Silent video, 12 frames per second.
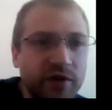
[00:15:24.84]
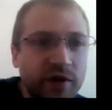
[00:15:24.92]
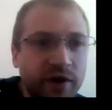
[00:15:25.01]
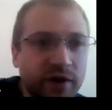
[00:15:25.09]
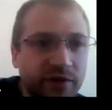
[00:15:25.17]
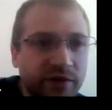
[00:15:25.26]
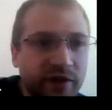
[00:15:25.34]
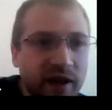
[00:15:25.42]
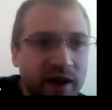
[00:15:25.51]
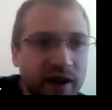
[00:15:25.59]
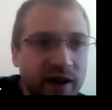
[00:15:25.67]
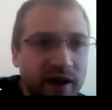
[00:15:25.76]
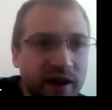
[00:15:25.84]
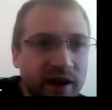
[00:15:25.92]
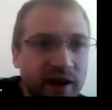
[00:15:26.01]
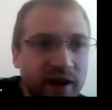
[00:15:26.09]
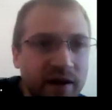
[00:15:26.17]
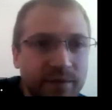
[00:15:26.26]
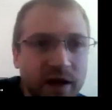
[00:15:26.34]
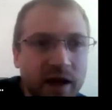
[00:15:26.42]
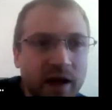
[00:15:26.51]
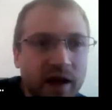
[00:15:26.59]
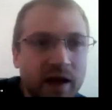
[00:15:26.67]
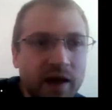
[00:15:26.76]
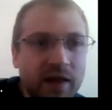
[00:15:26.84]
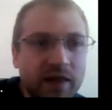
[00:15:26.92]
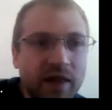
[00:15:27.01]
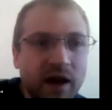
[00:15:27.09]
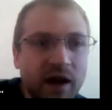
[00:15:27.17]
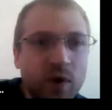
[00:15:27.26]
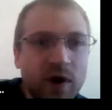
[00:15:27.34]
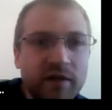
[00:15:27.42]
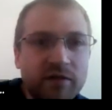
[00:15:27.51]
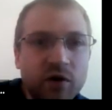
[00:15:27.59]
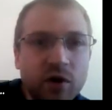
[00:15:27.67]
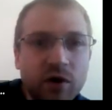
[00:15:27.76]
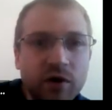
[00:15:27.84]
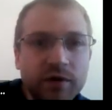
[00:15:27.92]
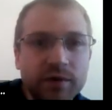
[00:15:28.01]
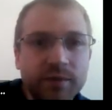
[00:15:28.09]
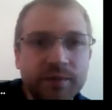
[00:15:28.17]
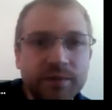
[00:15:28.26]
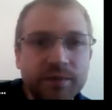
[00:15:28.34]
you can see that we've got